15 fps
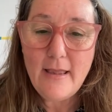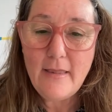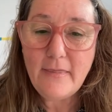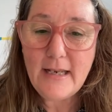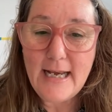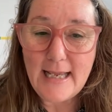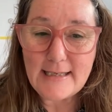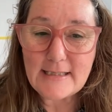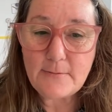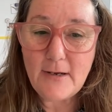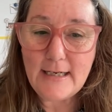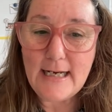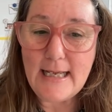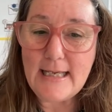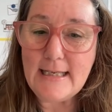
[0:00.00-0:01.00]
The next
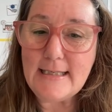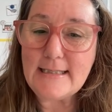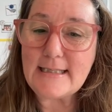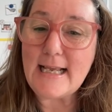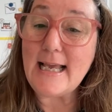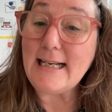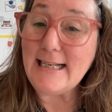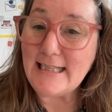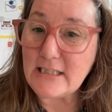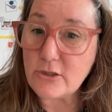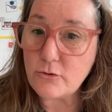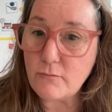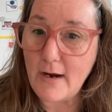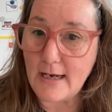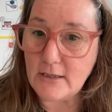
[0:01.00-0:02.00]
one is
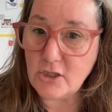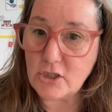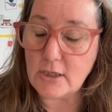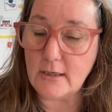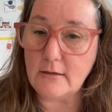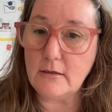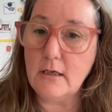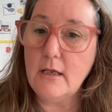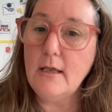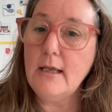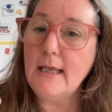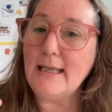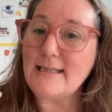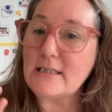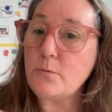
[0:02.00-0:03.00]
alliteration.
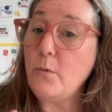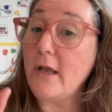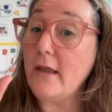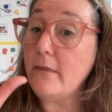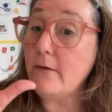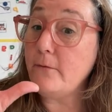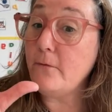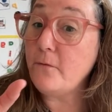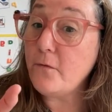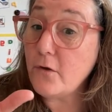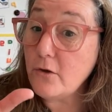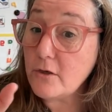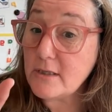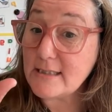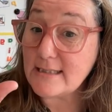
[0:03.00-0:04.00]
It's where the
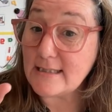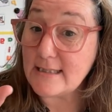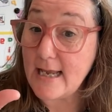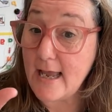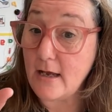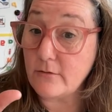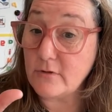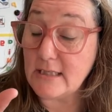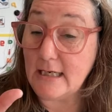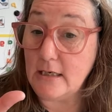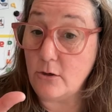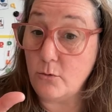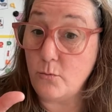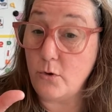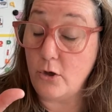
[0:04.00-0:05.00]
first sound in
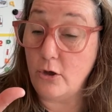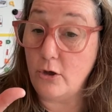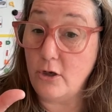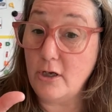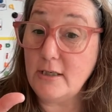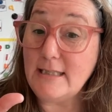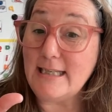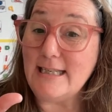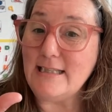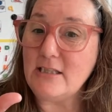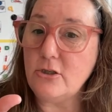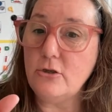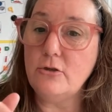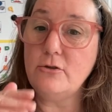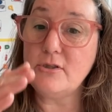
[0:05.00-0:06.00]
a word is
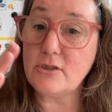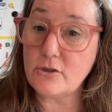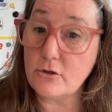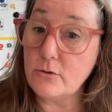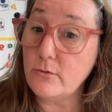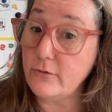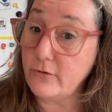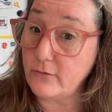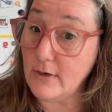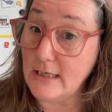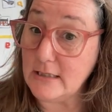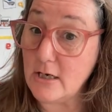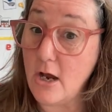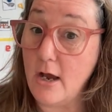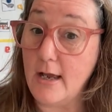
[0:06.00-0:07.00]
used 2 or 3
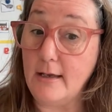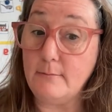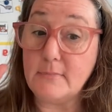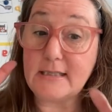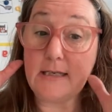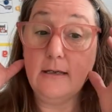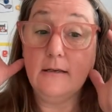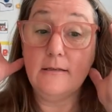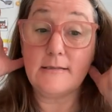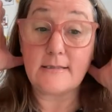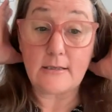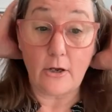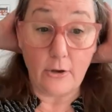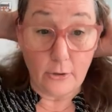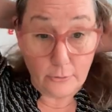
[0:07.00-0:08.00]
times.
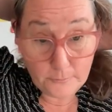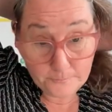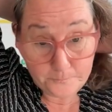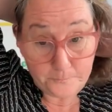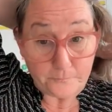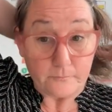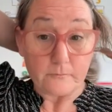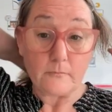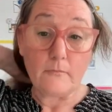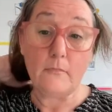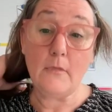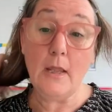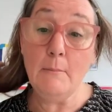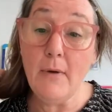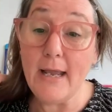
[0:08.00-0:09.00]
So
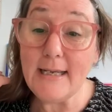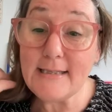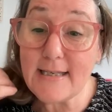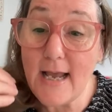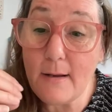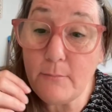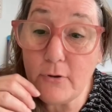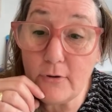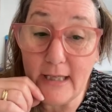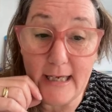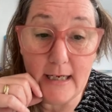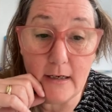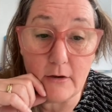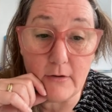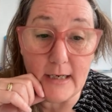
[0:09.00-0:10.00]
my example
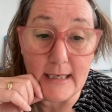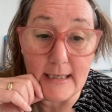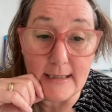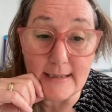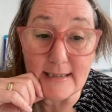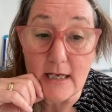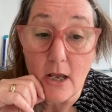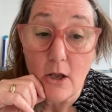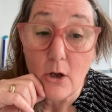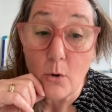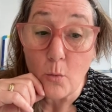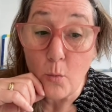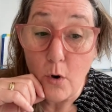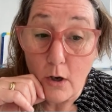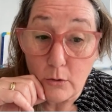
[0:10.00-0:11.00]
here is
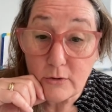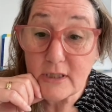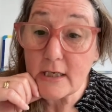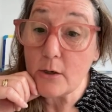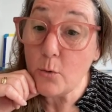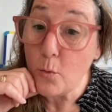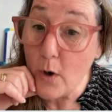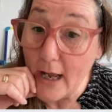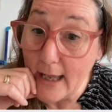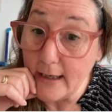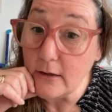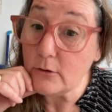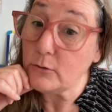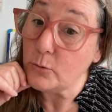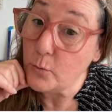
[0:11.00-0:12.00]
Walter
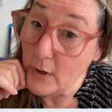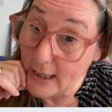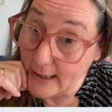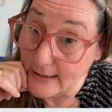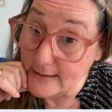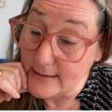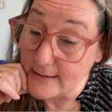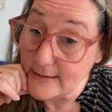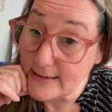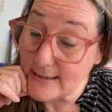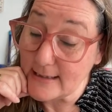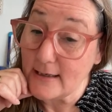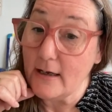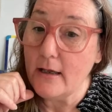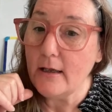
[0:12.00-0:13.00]
Whale
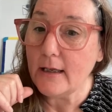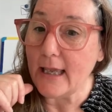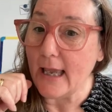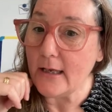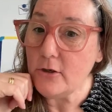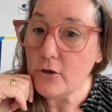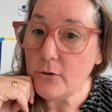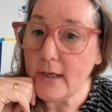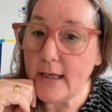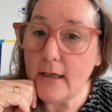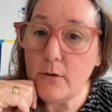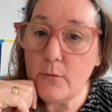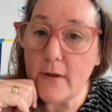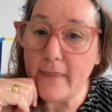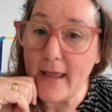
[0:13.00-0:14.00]
wins. Can you
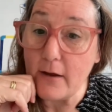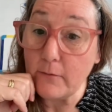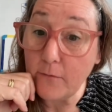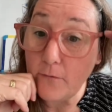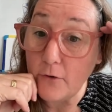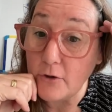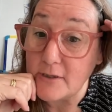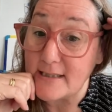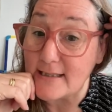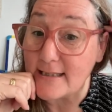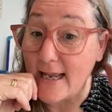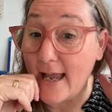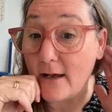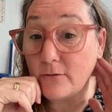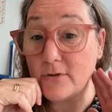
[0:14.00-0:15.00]
hear what that first
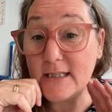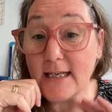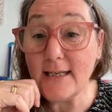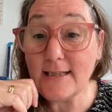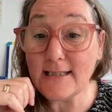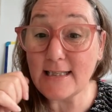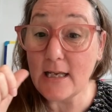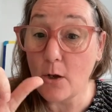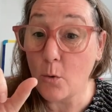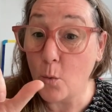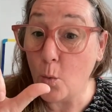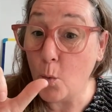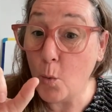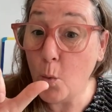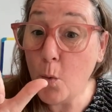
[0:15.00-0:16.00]
sound is?
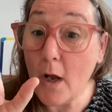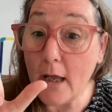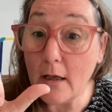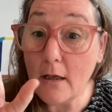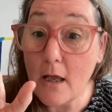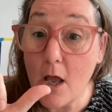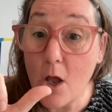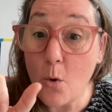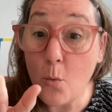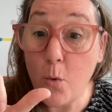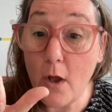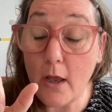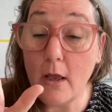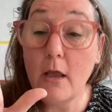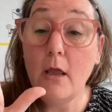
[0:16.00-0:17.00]
W,
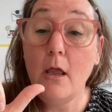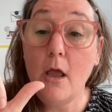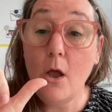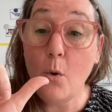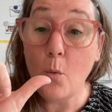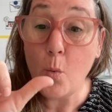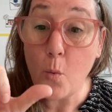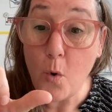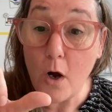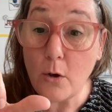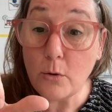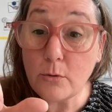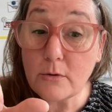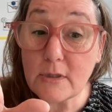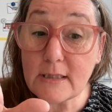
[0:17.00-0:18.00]
w.
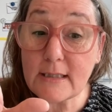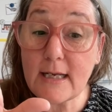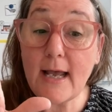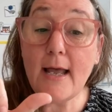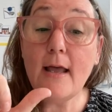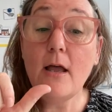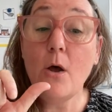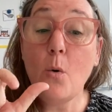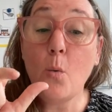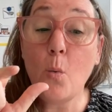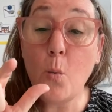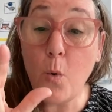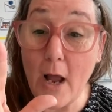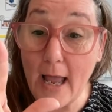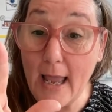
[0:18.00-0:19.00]
Walter
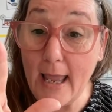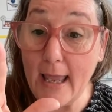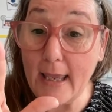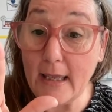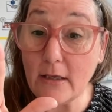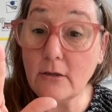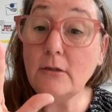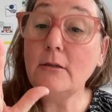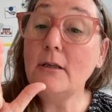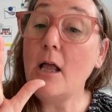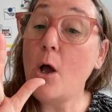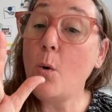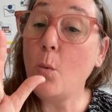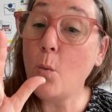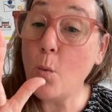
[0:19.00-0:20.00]
Whale
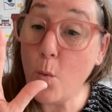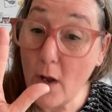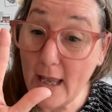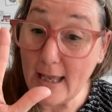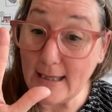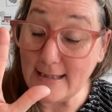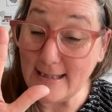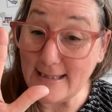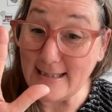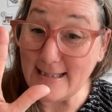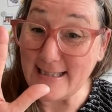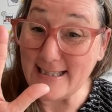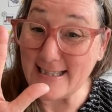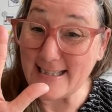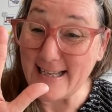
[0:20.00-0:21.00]

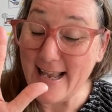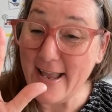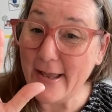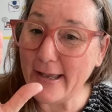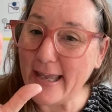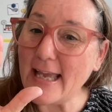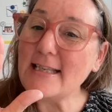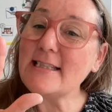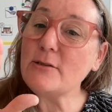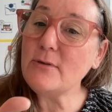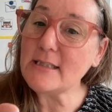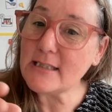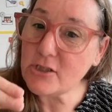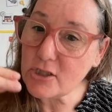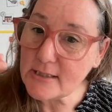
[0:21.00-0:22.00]
wins. Okay, so
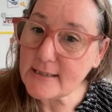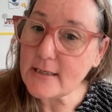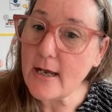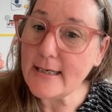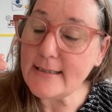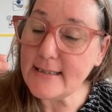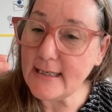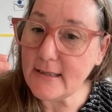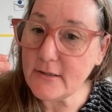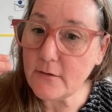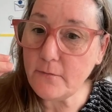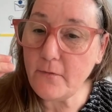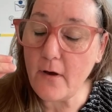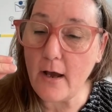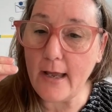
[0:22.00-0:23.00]
it's just
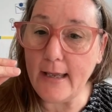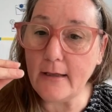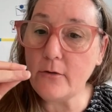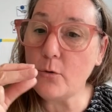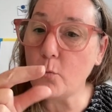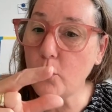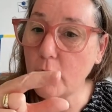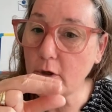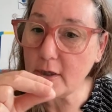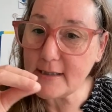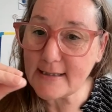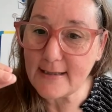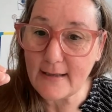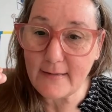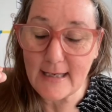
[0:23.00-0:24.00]
identifying the
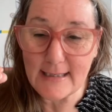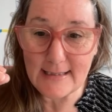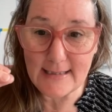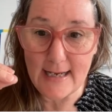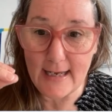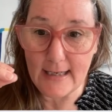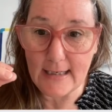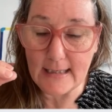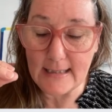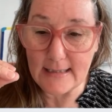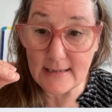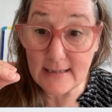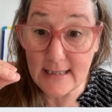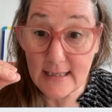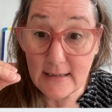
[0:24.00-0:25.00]
words that they're saying in a
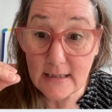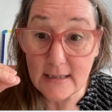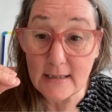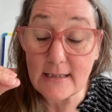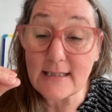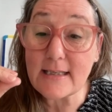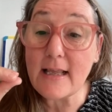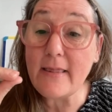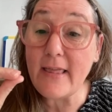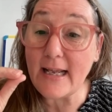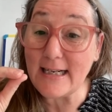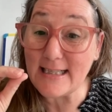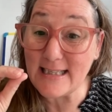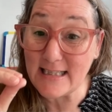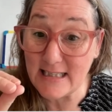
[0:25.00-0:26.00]
sentence
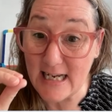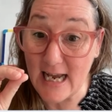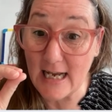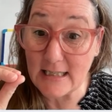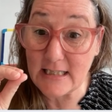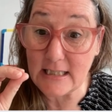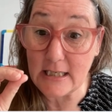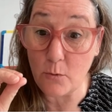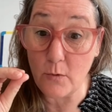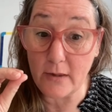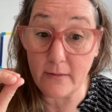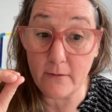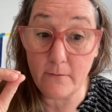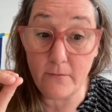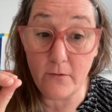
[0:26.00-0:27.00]
that are starting
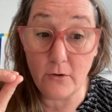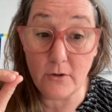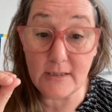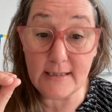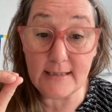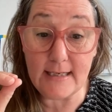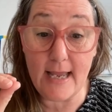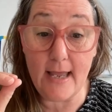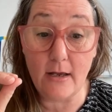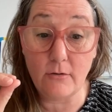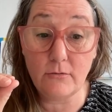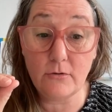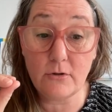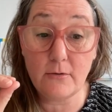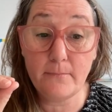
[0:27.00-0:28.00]
with the first
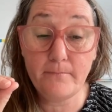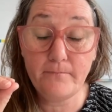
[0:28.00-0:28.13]
sound.